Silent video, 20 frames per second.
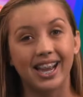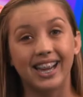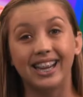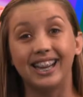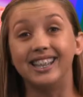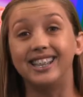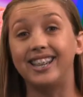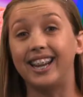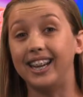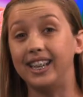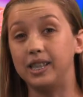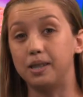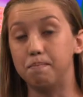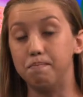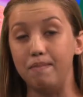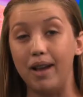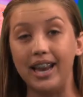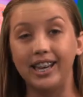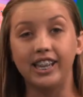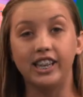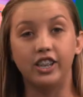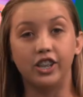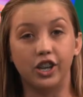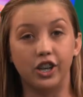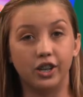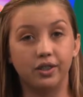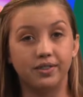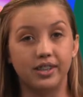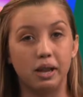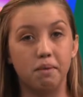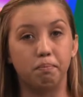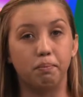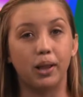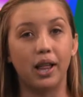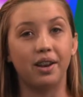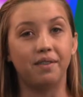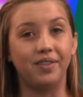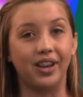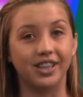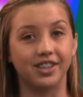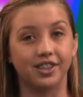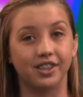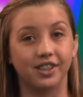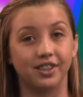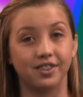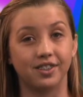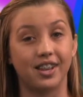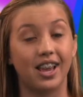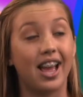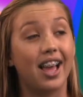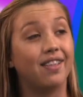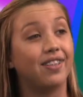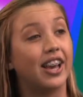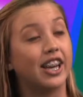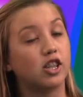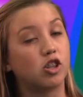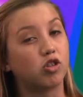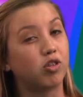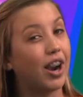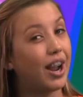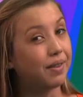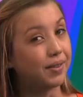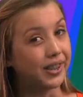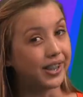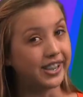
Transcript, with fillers: contains many nerves and blood vessels that travel